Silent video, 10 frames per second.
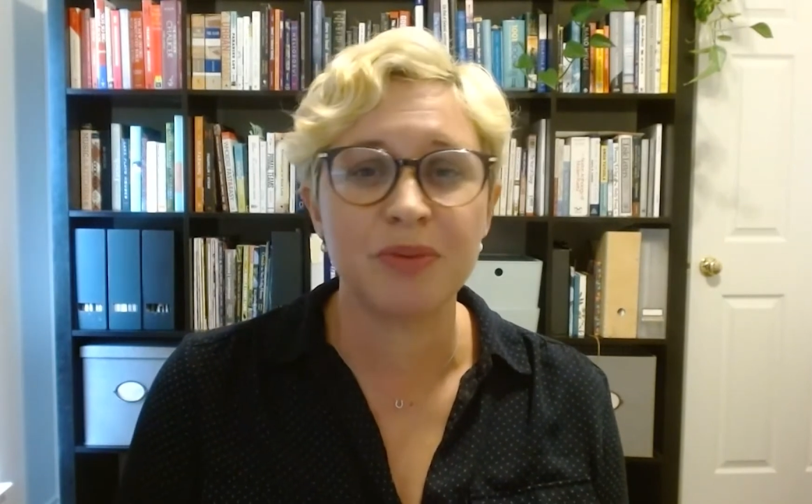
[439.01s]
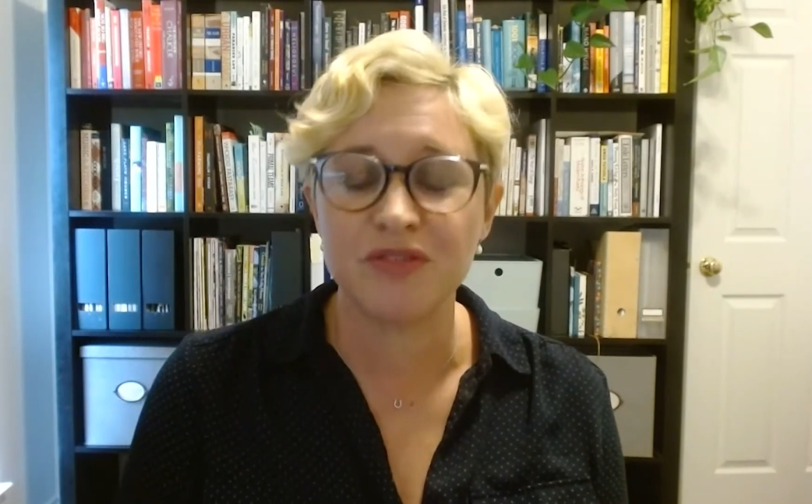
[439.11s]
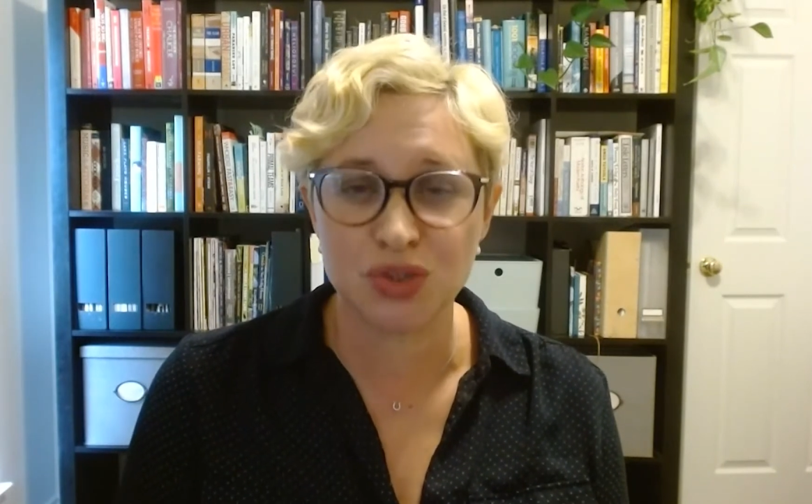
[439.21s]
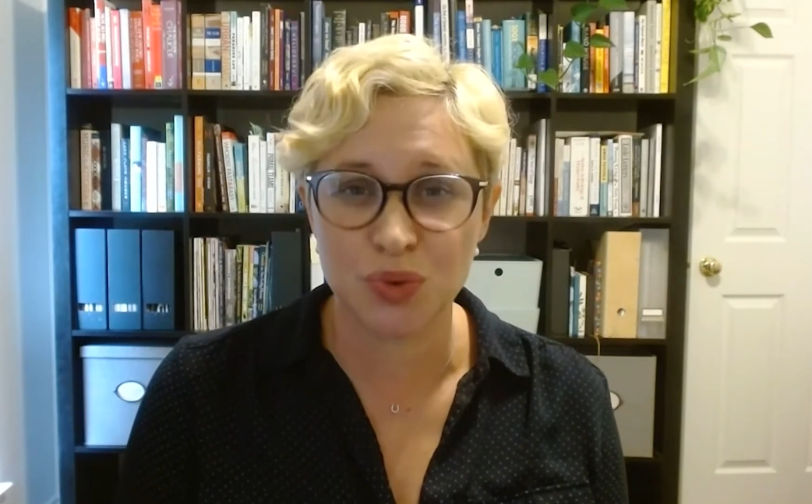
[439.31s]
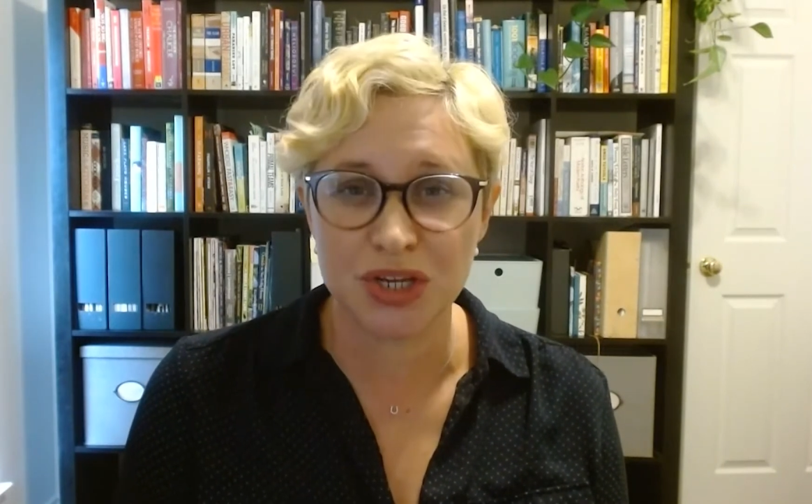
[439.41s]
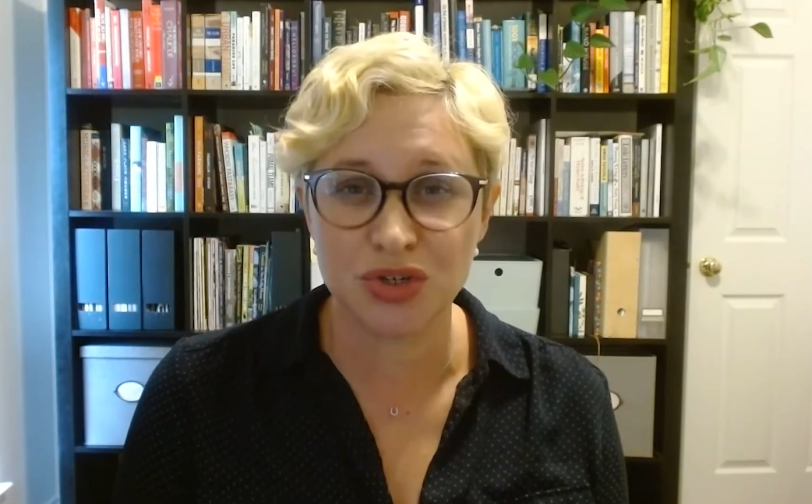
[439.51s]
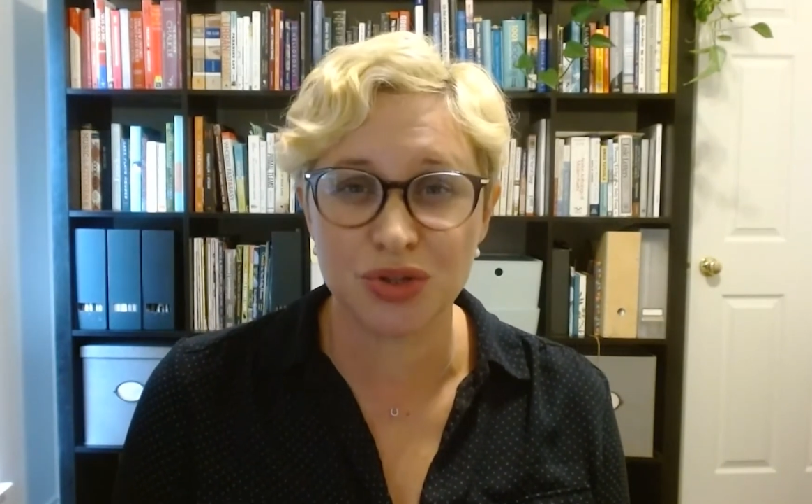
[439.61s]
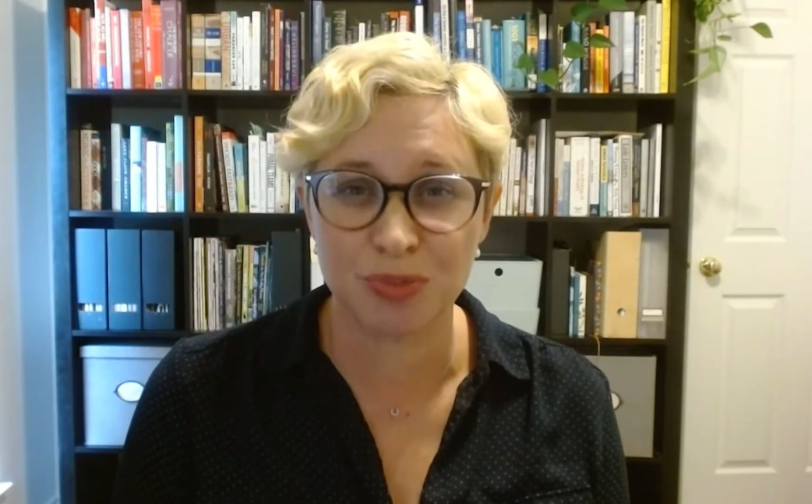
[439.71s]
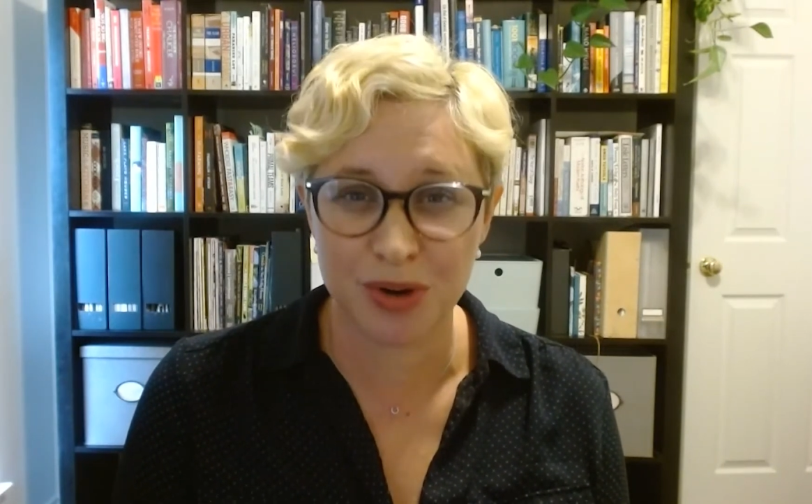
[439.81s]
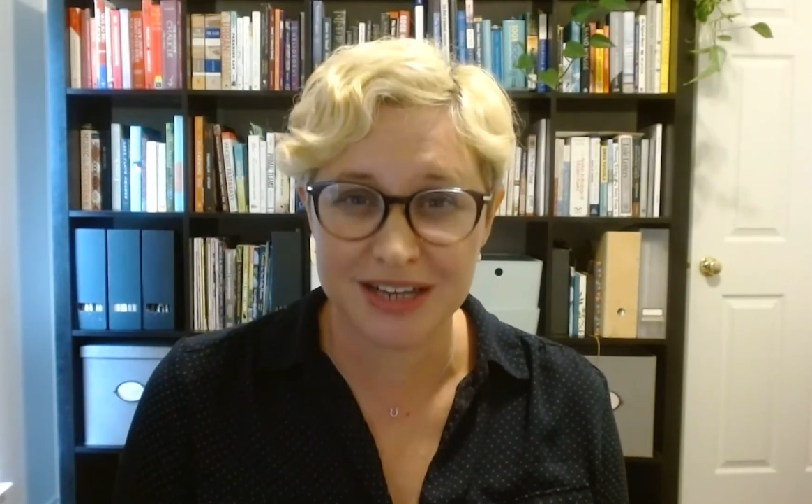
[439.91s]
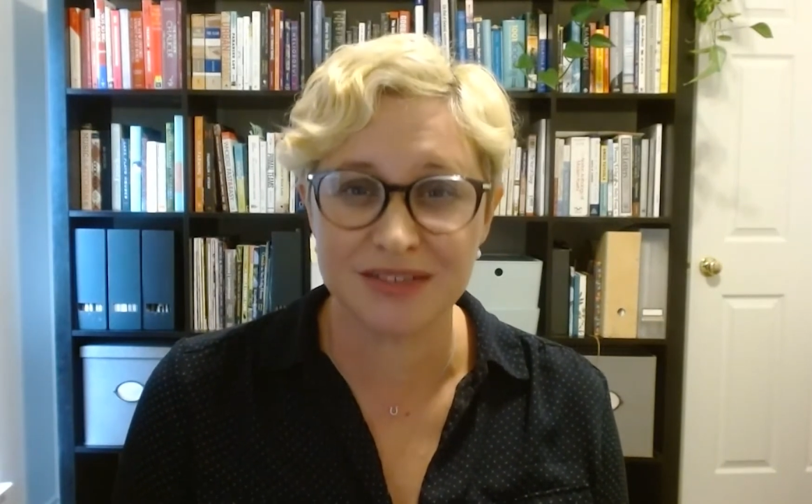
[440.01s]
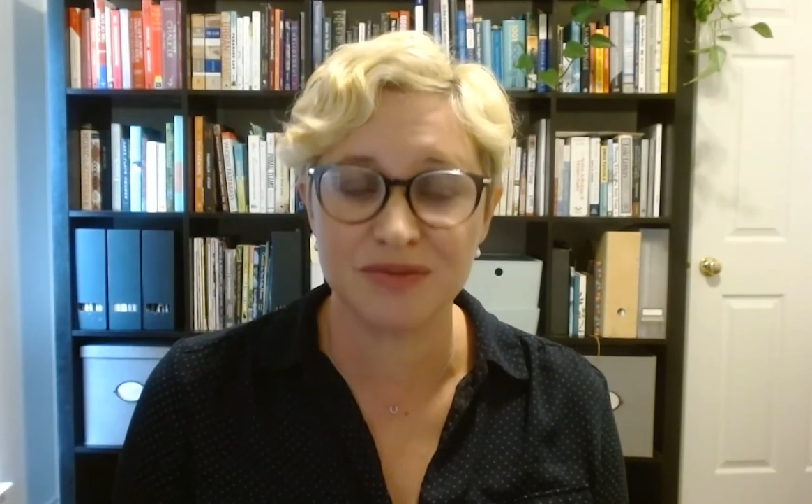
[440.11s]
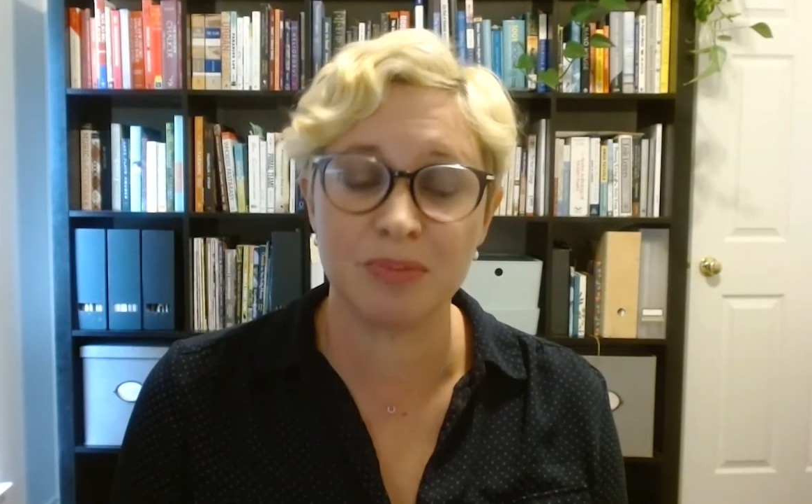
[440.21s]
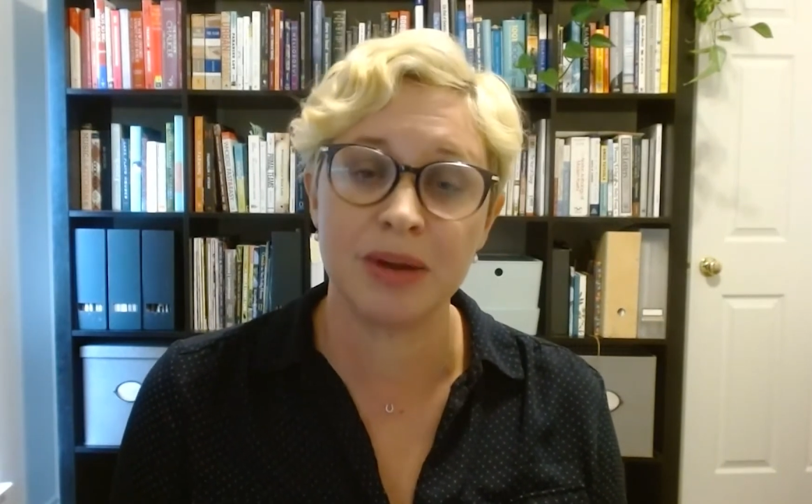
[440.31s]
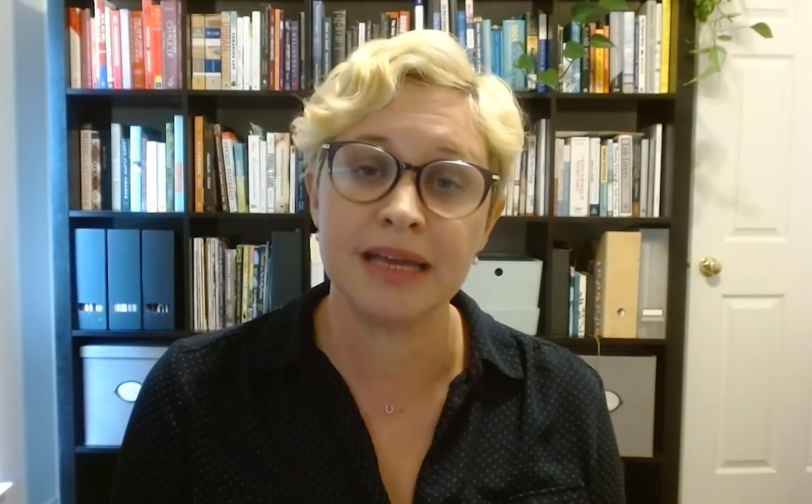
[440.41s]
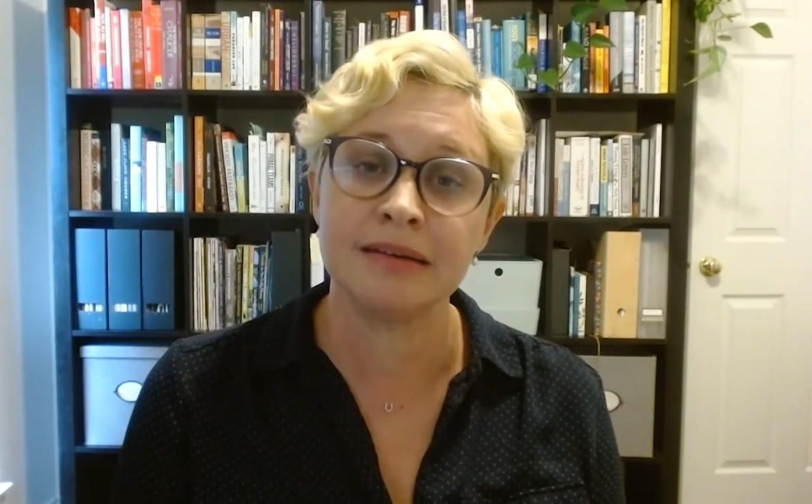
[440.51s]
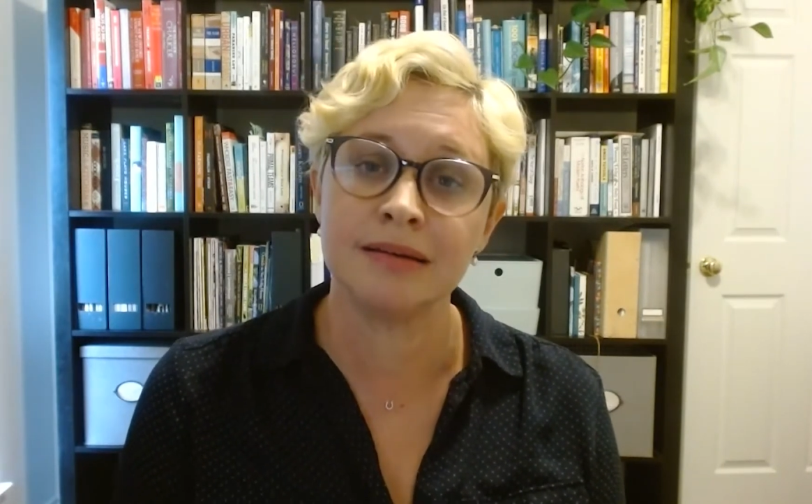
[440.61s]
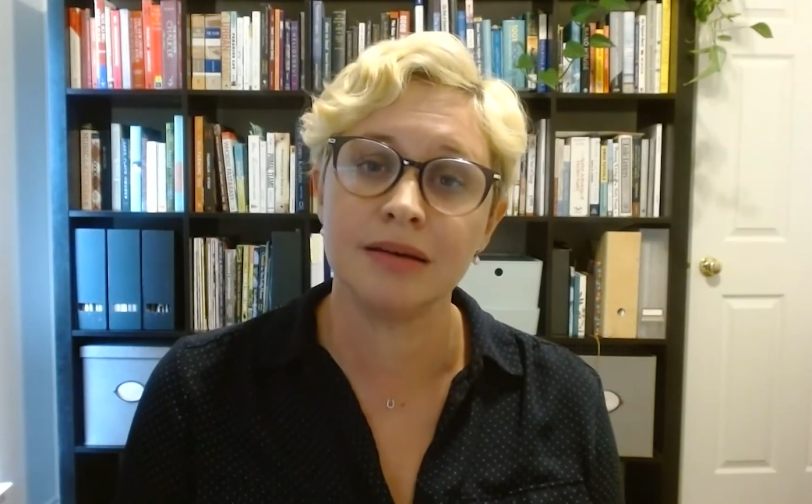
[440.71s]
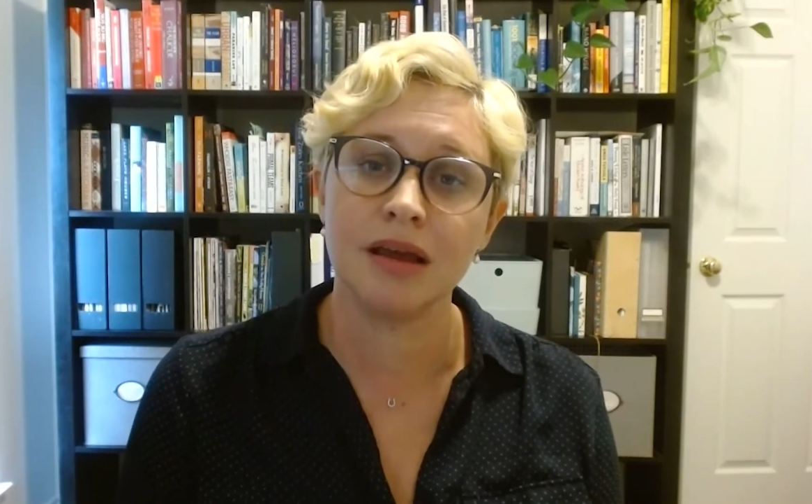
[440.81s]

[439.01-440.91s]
of a switch or the press of a button